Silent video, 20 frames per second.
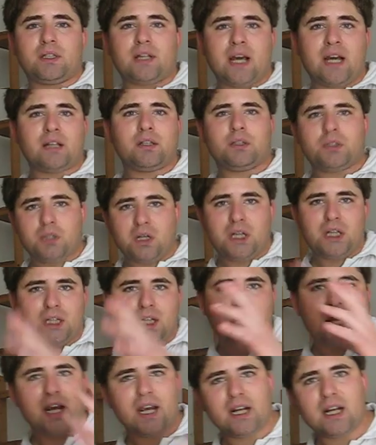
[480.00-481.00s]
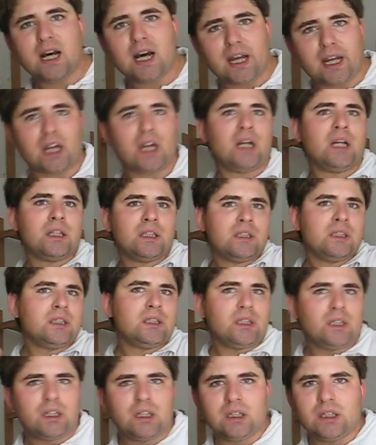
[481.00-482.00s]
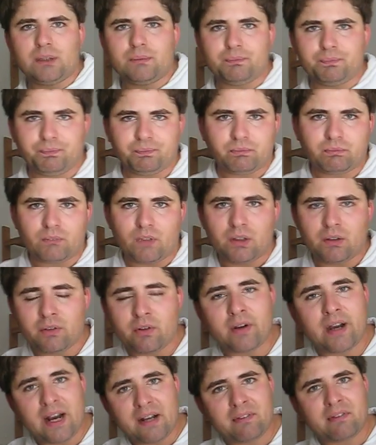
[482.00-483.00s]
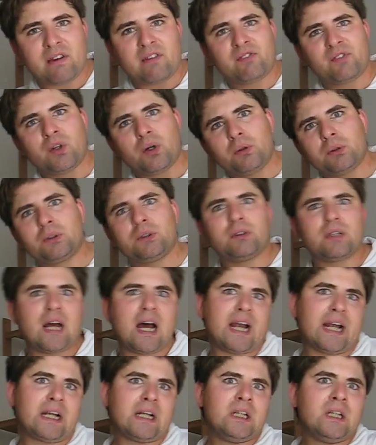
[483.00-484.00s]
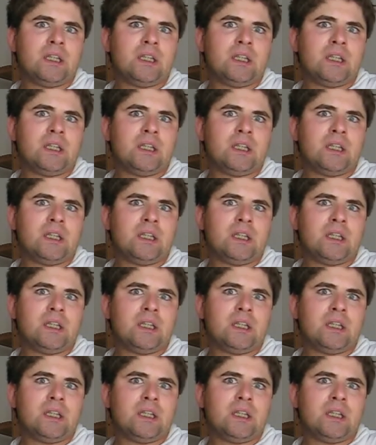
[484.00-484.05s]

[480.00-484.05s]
and GTA like Grand Theft Auto like